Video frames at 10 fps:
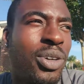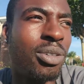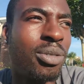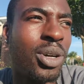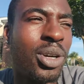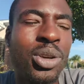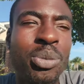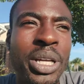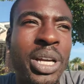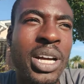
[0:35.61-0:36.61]
a
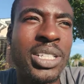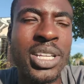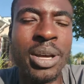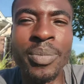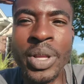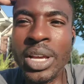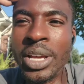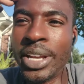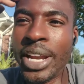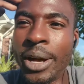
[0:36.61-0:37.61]
human concept.
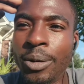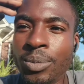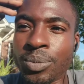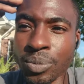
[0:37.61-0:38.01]
Now,